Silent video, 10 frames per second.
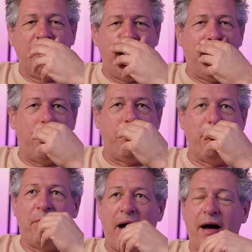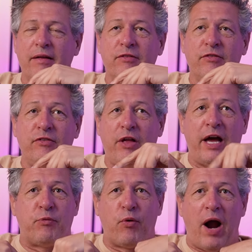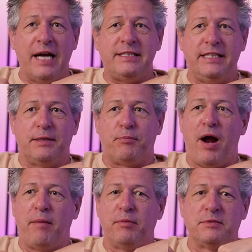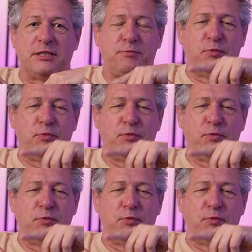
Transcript: Like where I see the problems